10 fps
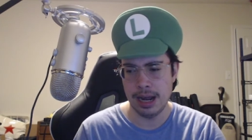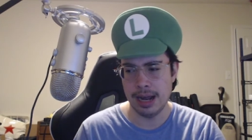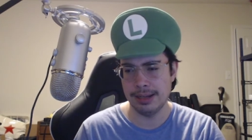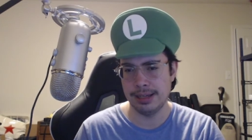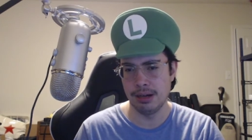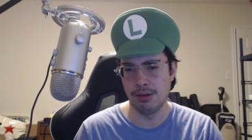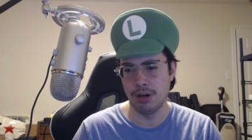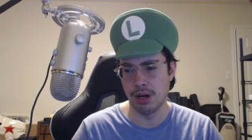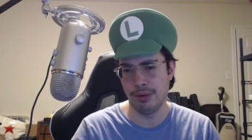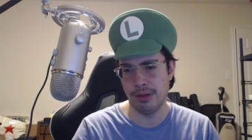and so
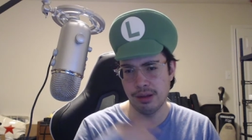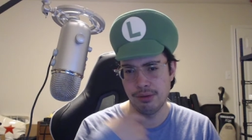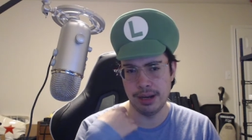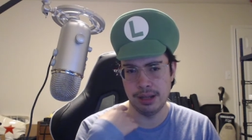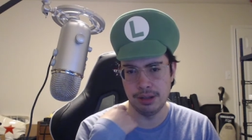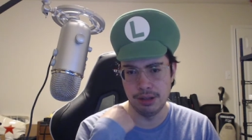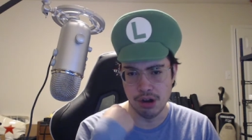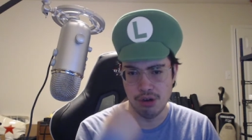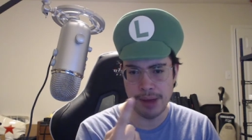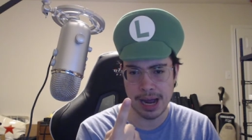going through it,
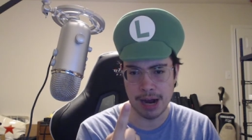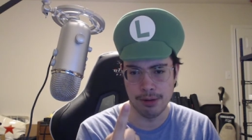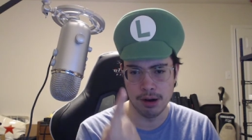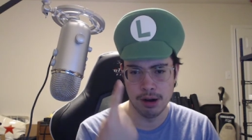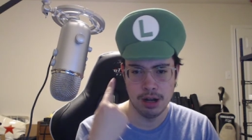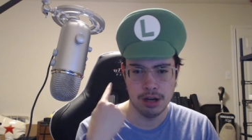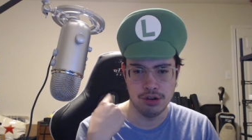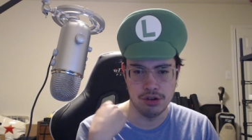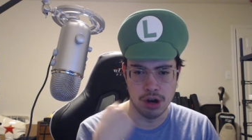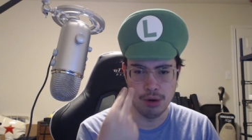no power,
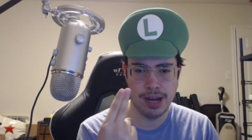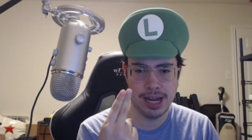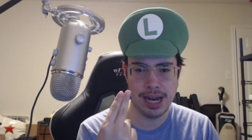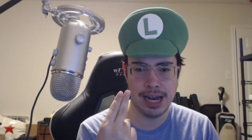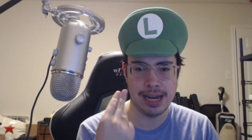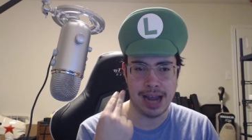no heat